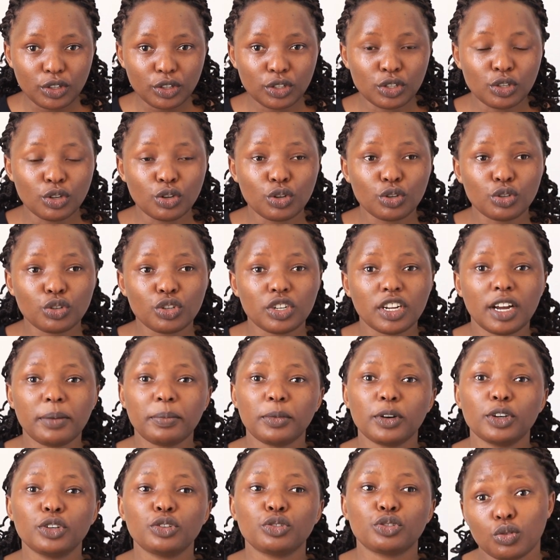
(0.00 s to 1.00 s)
So today
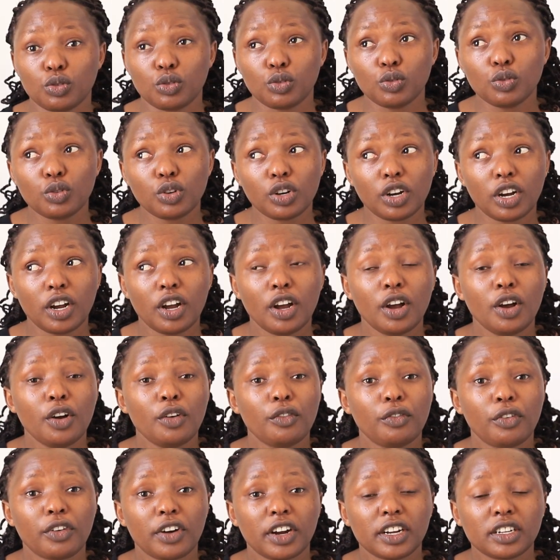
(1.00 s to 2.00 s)
I'm going to look
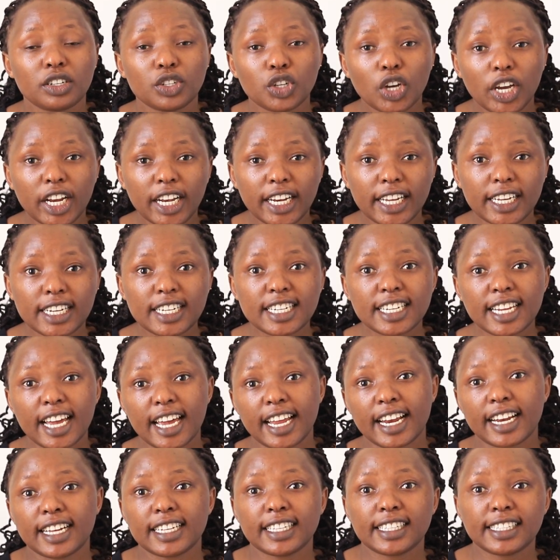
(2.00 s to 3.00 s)
for a toilet
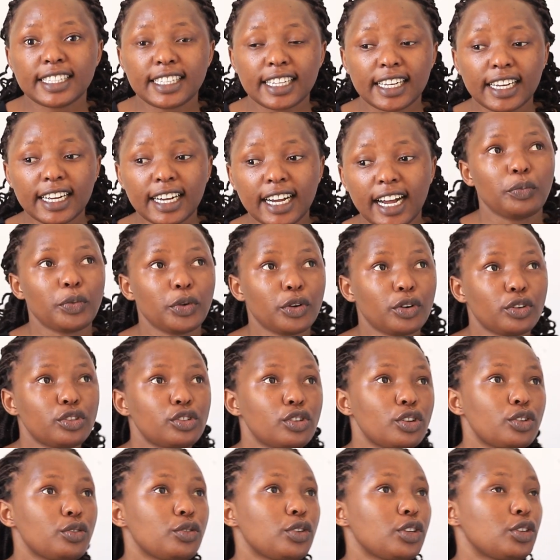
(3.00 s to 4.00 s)
and a sink. We
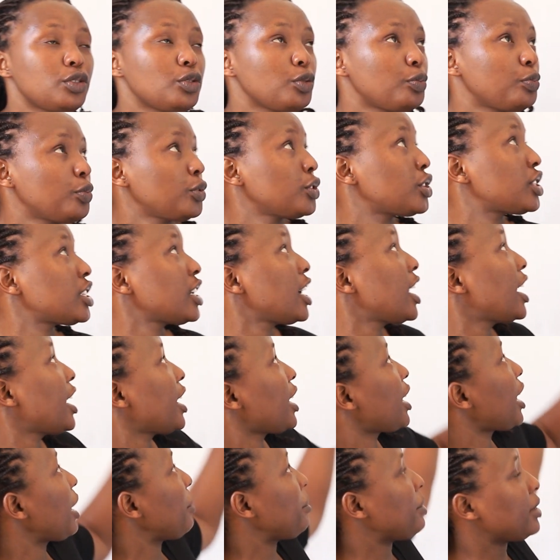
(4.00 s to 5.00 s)
also need to put
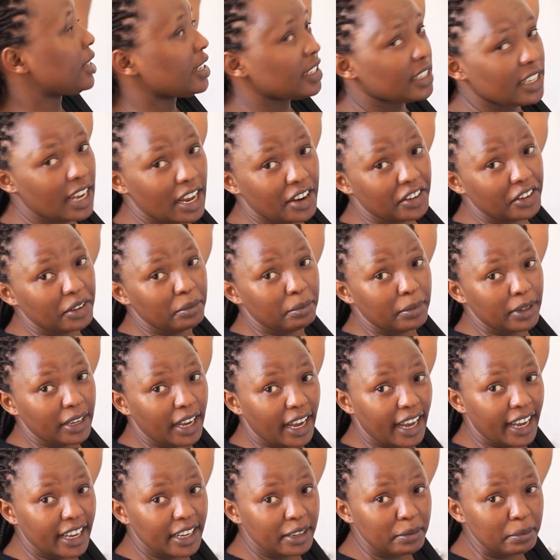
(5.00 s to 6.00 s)
cabinetry
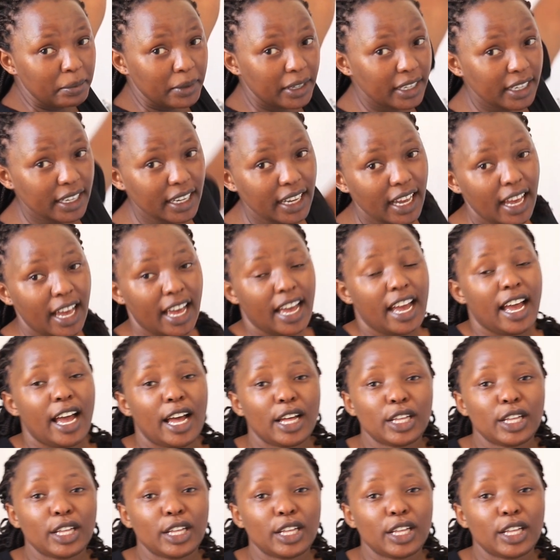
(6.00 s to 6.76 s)
behind me.